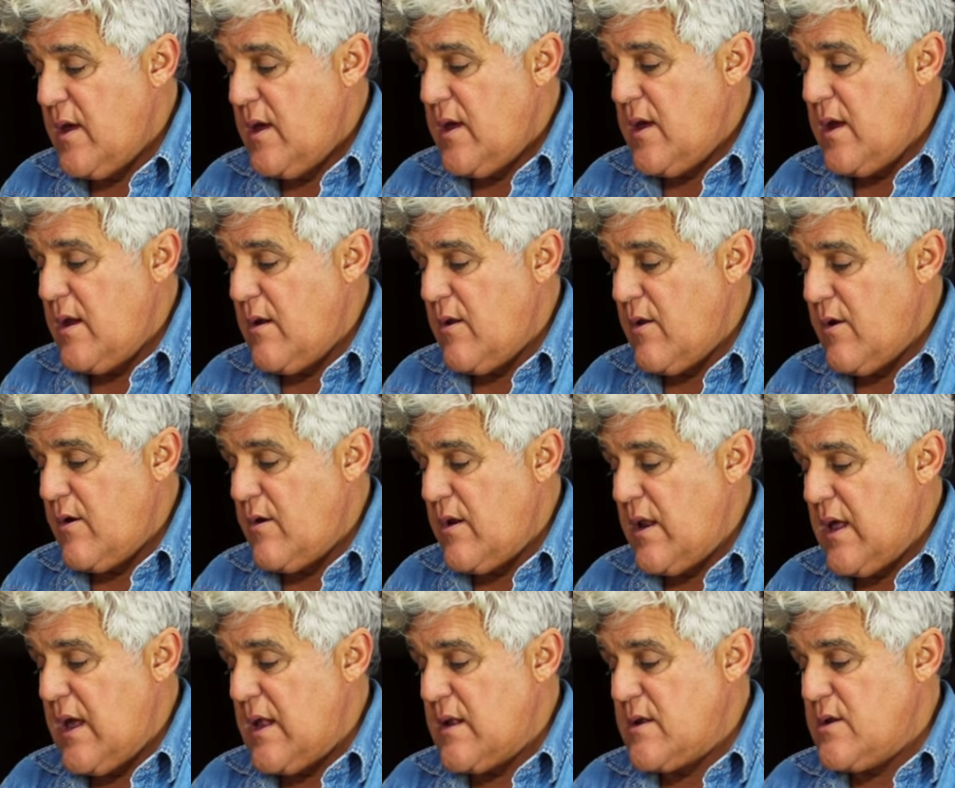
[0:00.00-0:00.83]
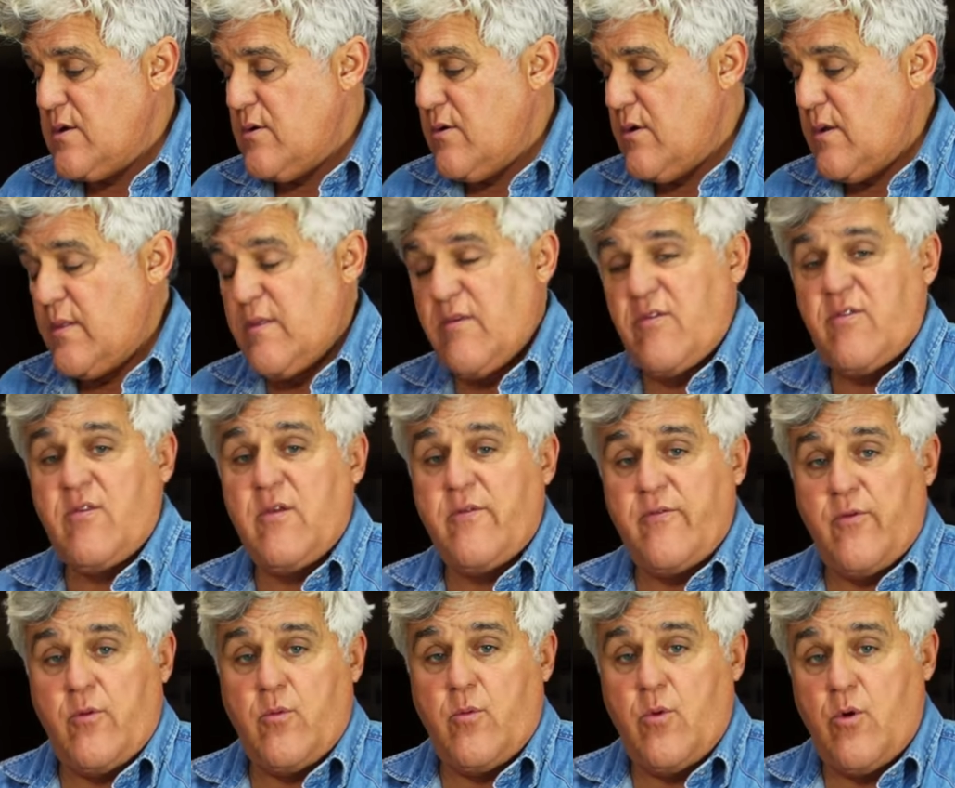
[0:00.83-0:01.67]
He learned that during the
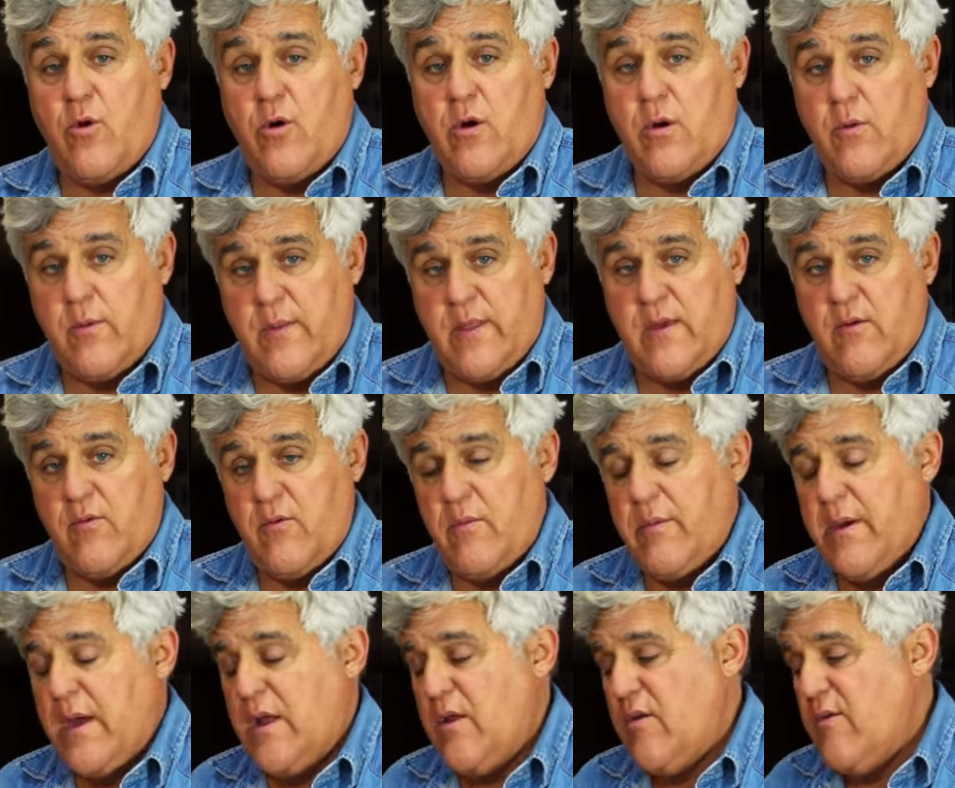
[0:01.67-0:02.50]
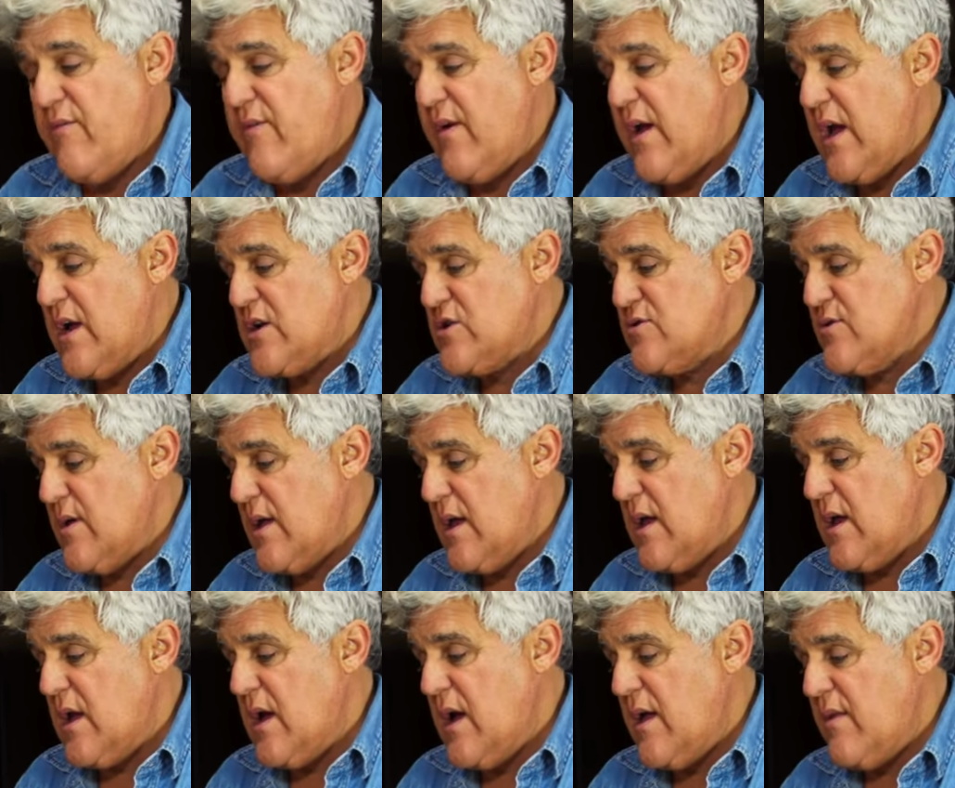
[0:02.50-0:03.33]
Civil War when they were
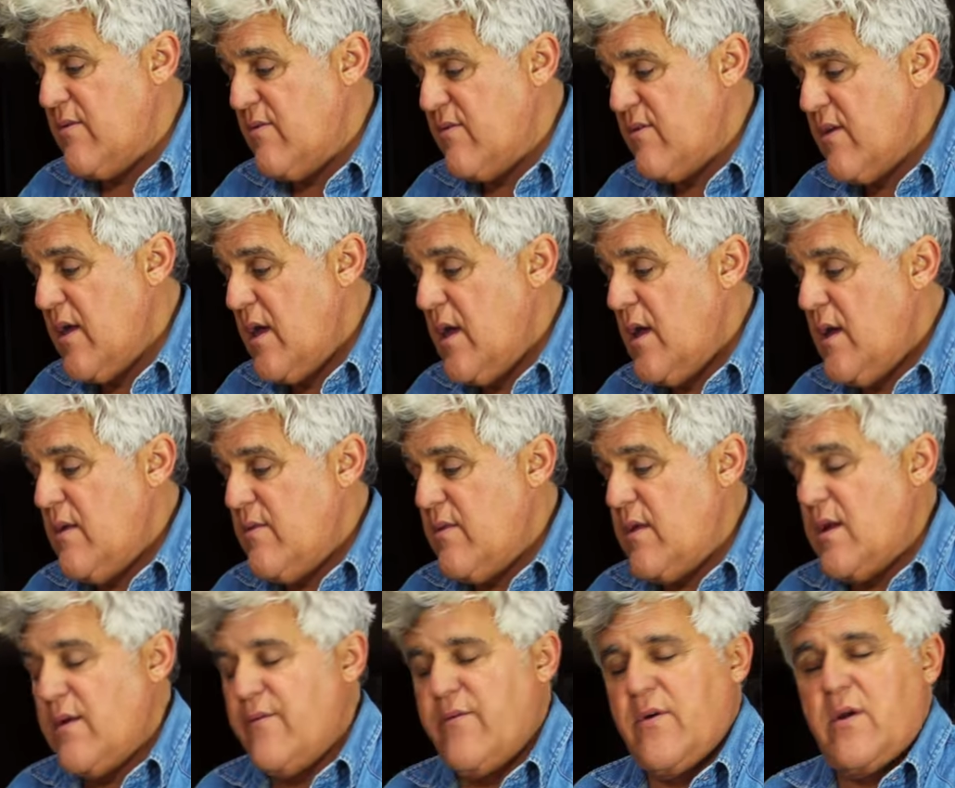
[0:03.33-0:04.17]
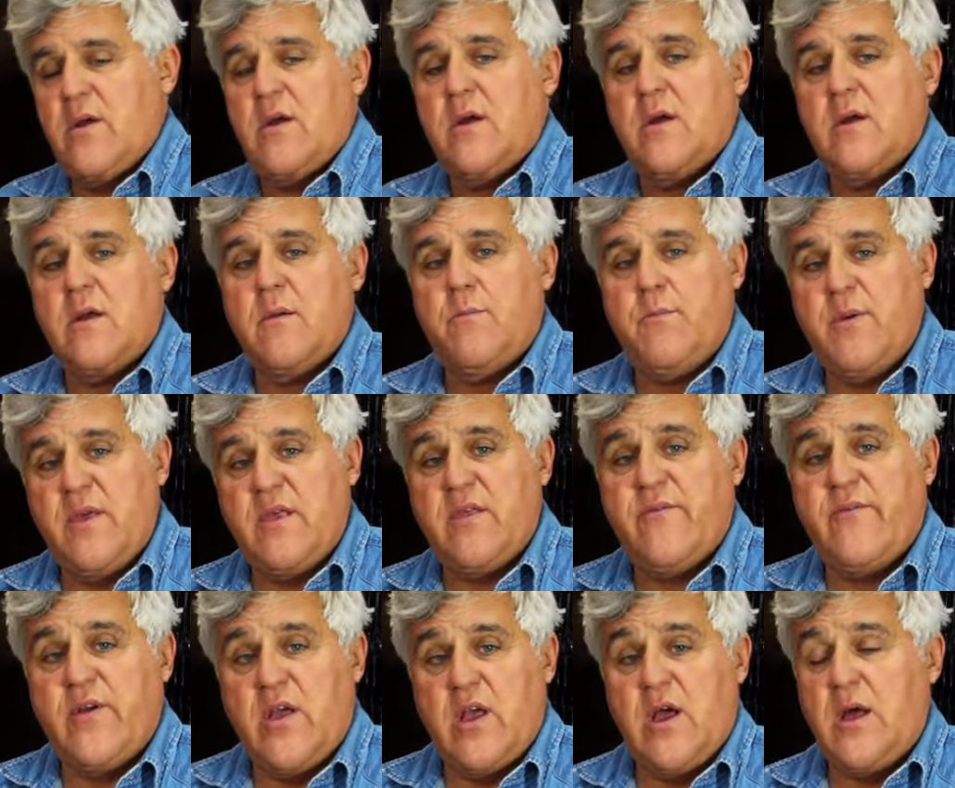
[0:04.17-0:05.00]
manufacturing guns, that if a piece
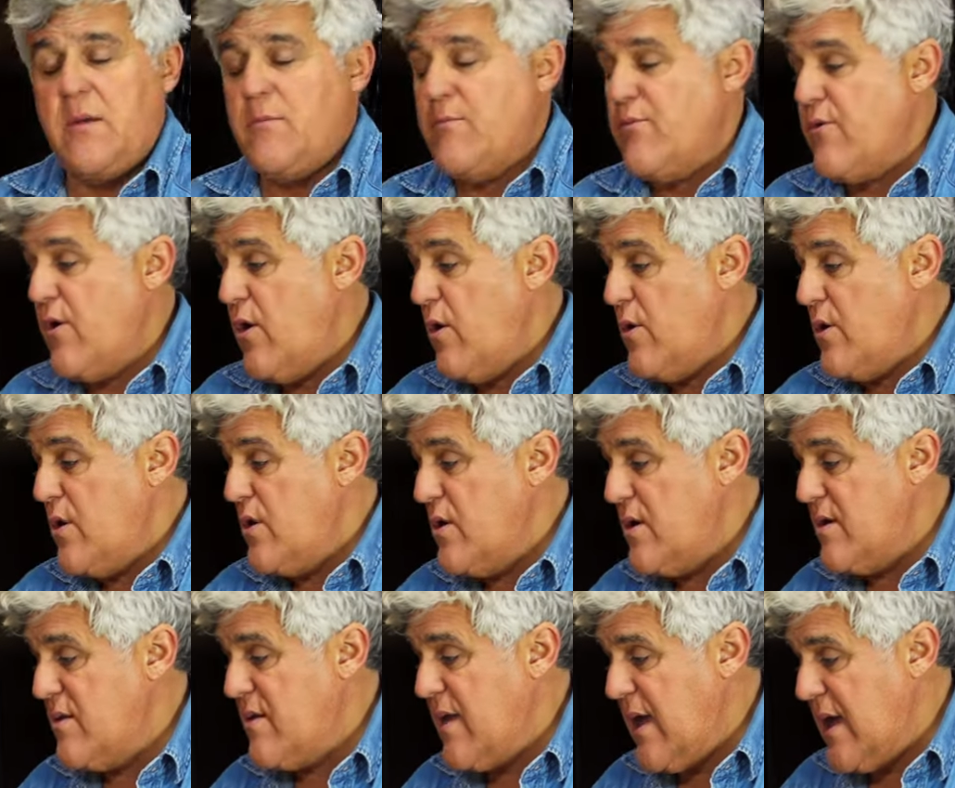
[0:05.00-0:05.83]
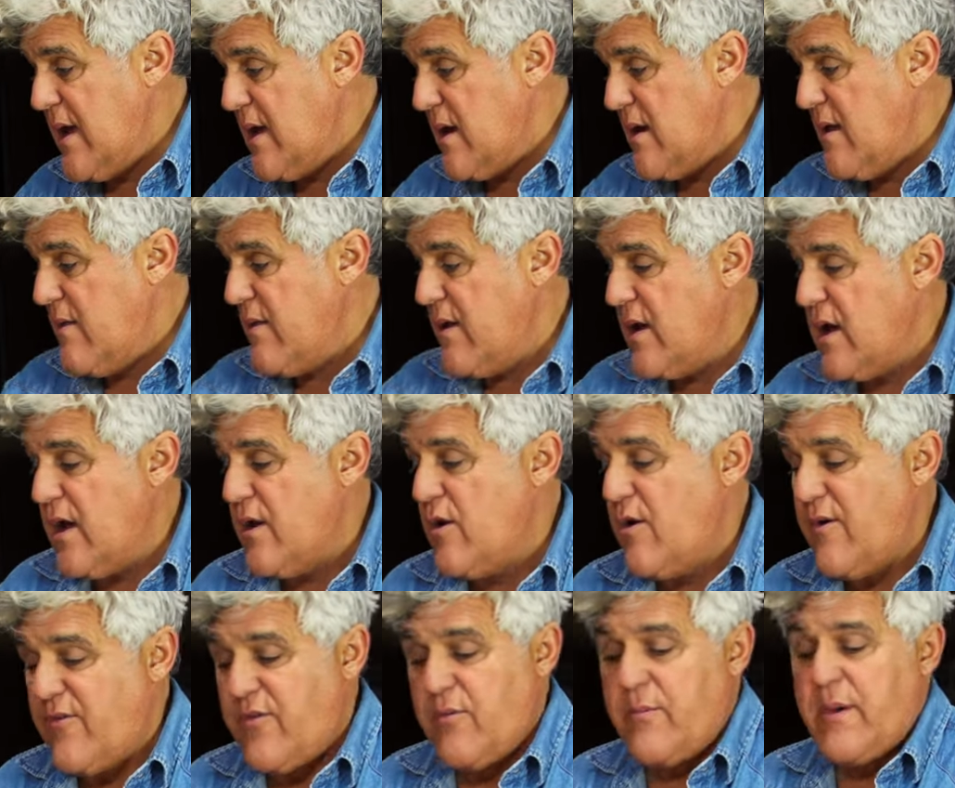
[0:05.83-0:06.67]
of a gun broke, you could take another gun
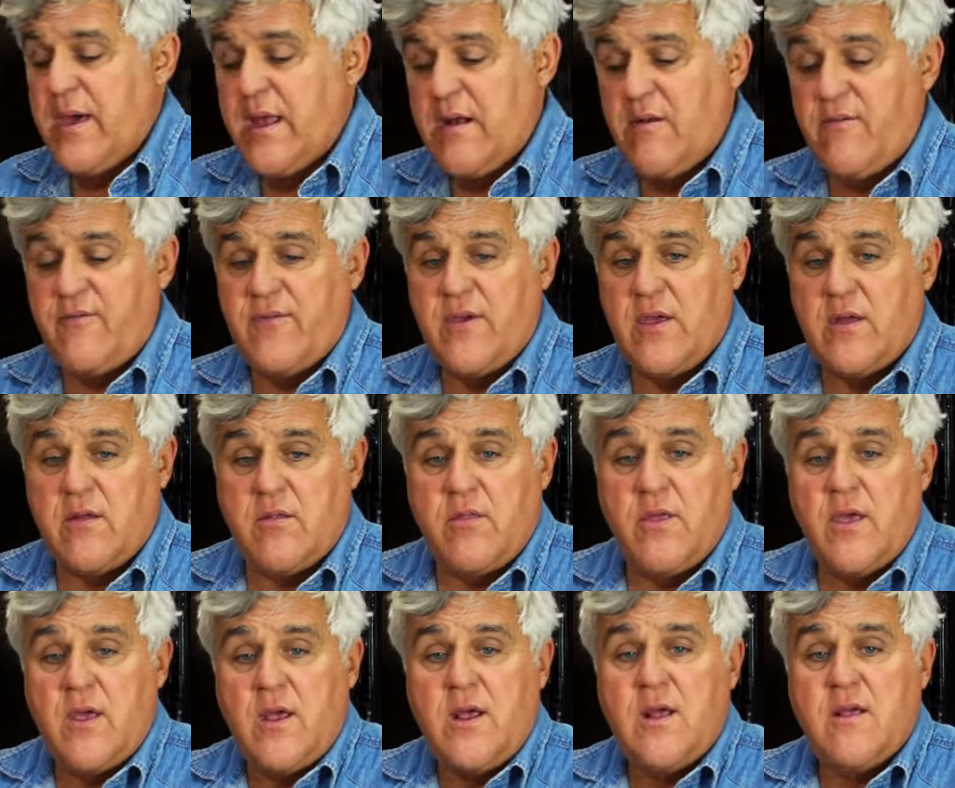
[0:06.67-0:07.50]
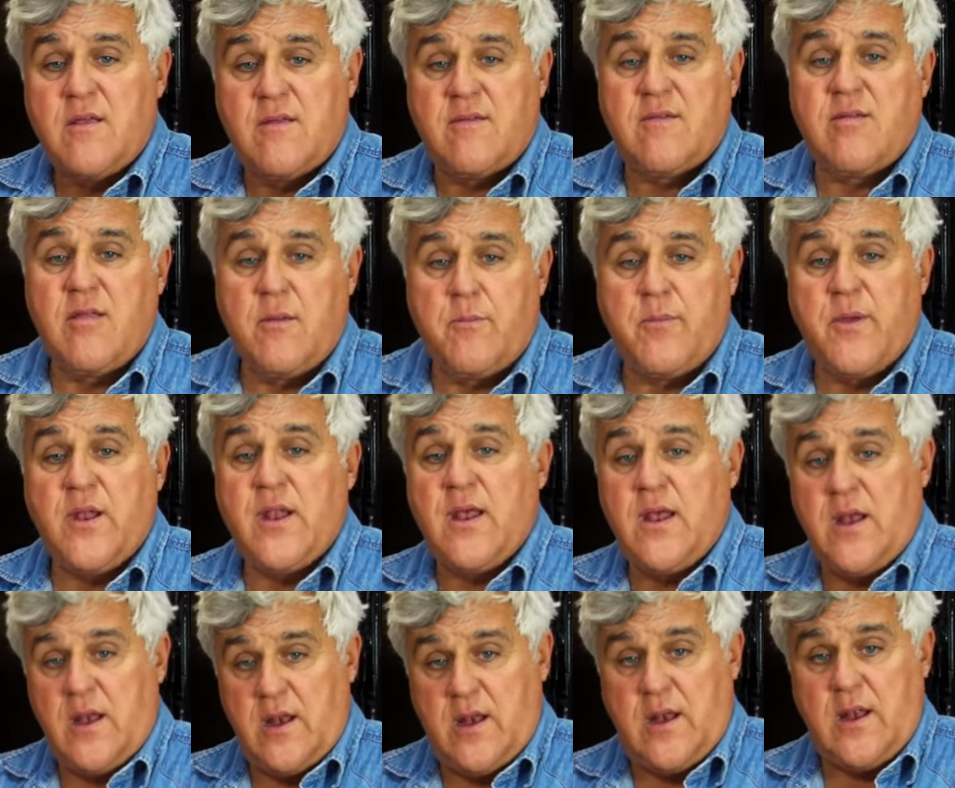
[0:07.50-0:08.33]
off the battlefield, slip it
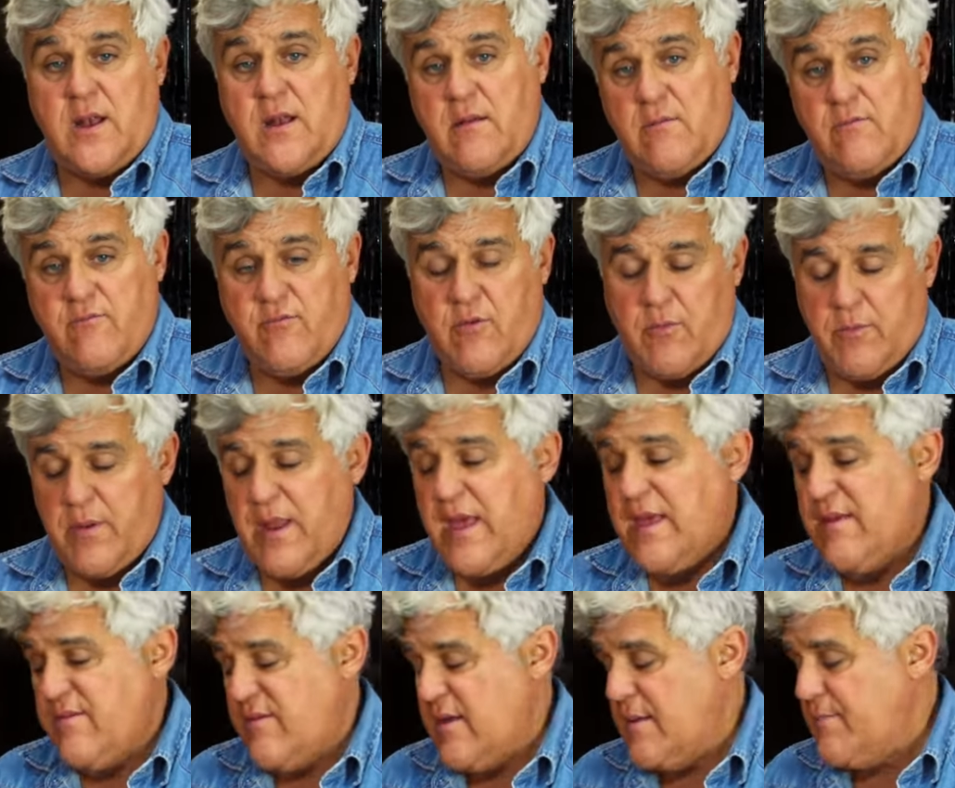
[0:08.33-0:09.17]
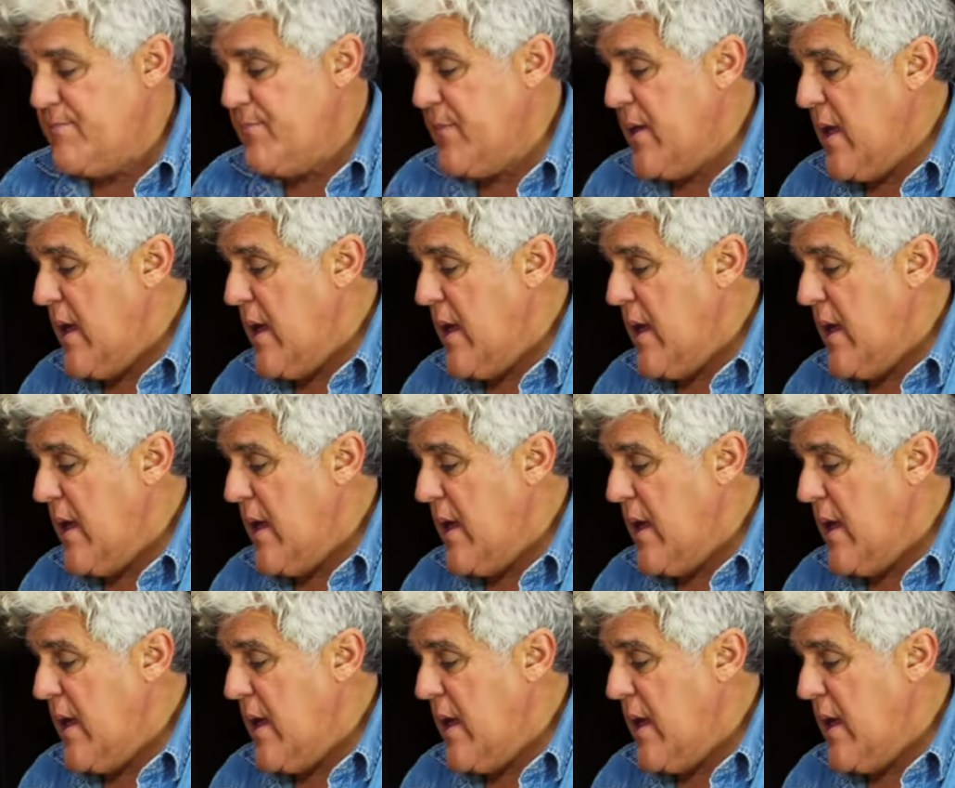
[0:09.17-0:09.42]
in, and replace it.